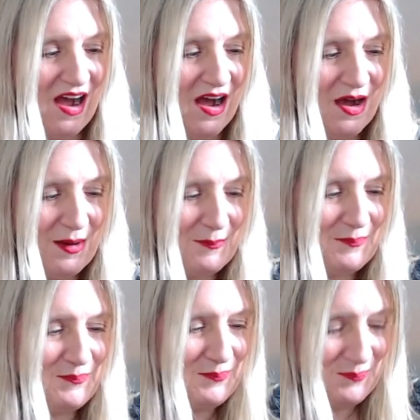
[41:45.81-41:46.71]
Um,
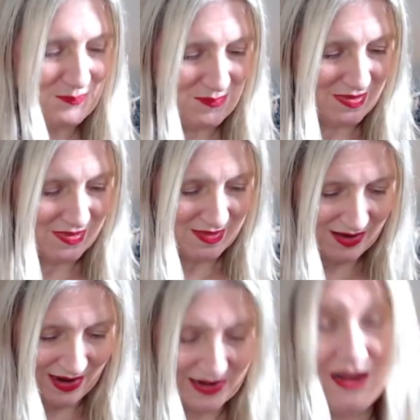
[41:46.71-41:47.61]

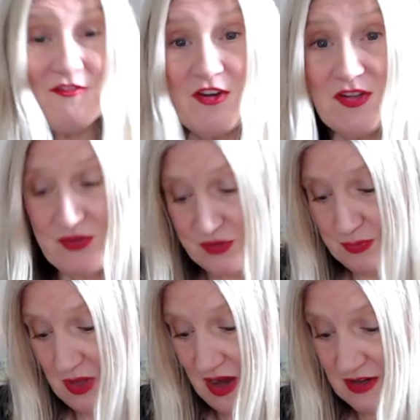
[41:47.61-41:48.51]
I never used
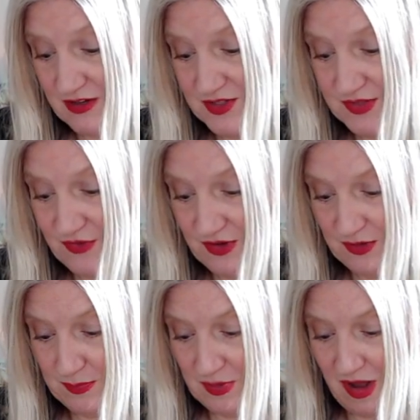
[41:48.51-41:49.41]
blockers for
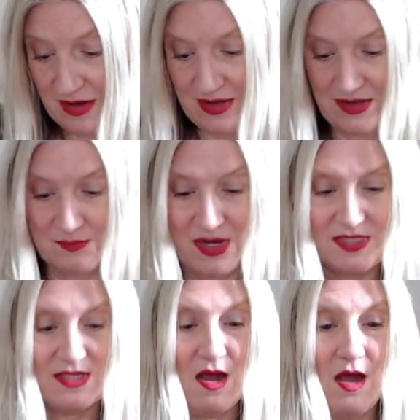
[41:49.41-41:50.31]
blocking my
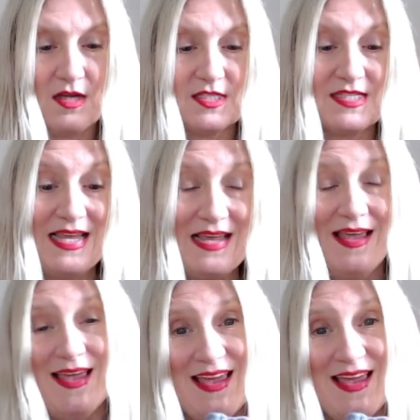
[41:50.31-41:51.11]
socks it,